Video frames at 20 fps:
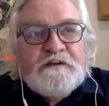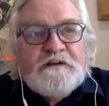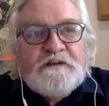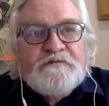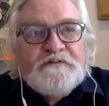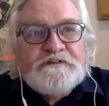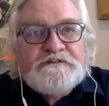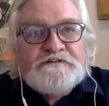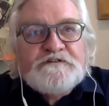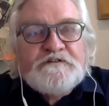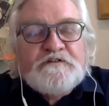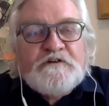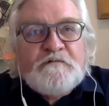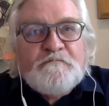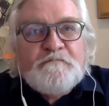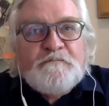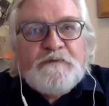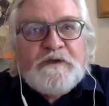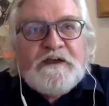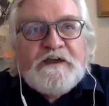If it's
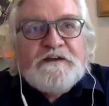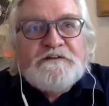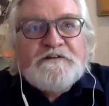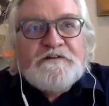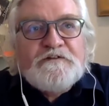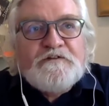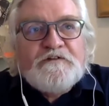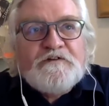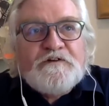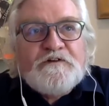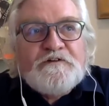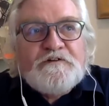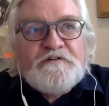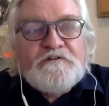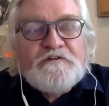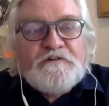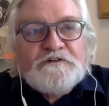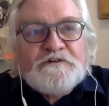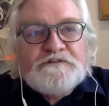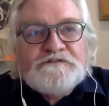compared and
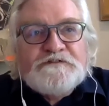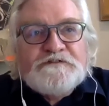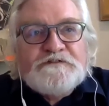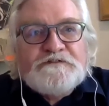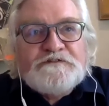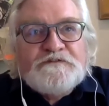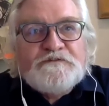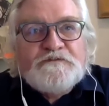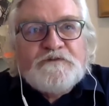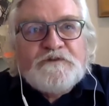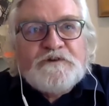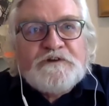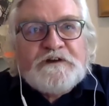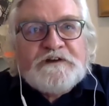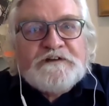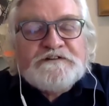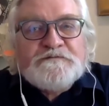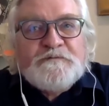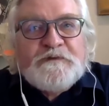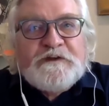contrasted to what
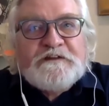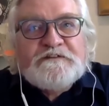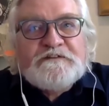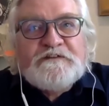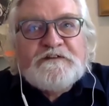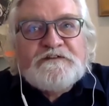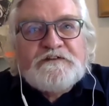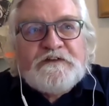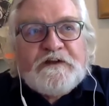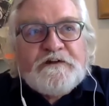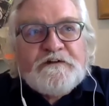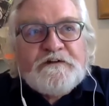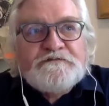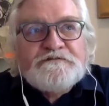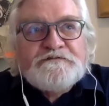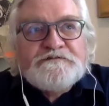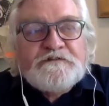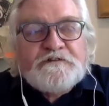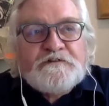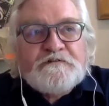I expect the
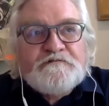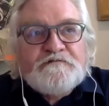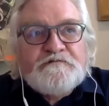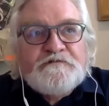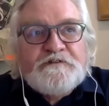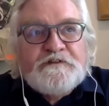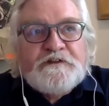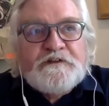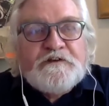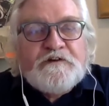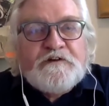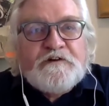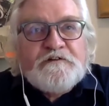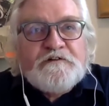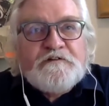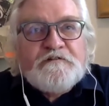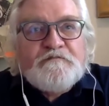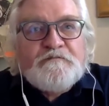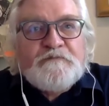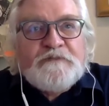tariffs of the
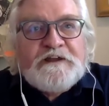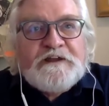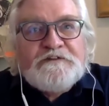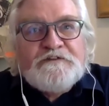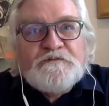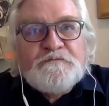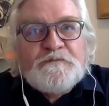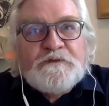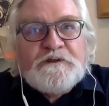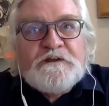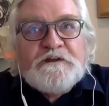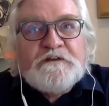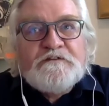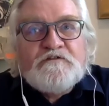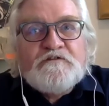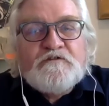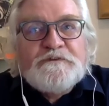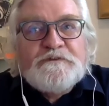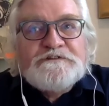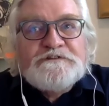RFP to be,
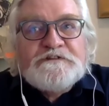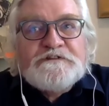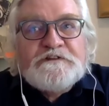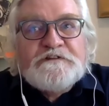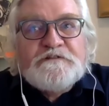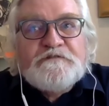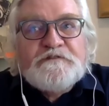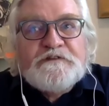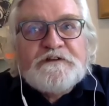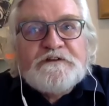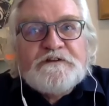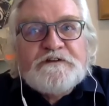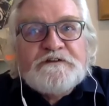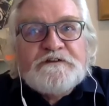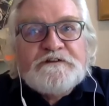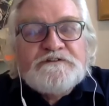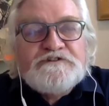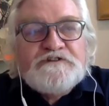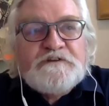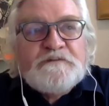it'll be
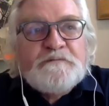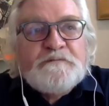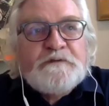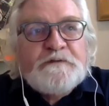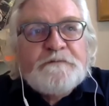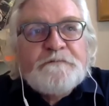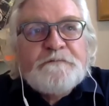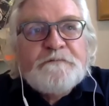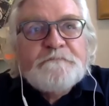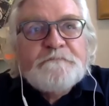significantly cheaper.